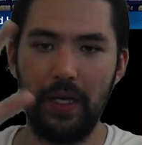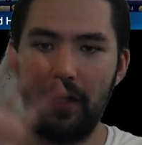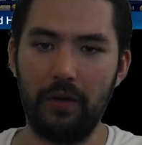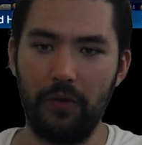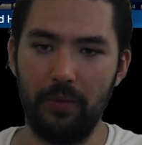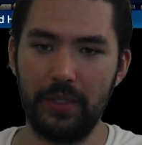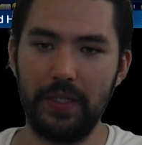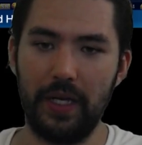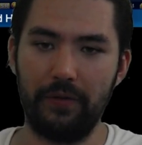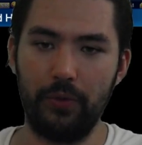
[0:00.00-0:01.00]
our farming
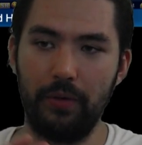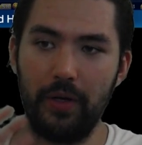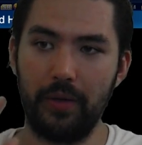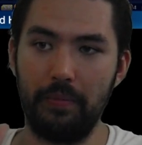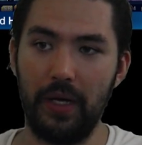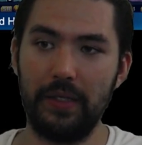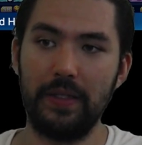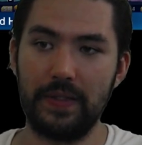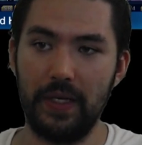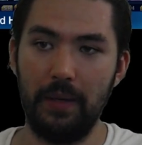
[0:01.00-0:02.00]
deck. We want to money
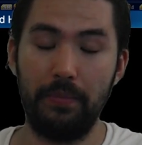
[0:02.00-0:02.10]
this up.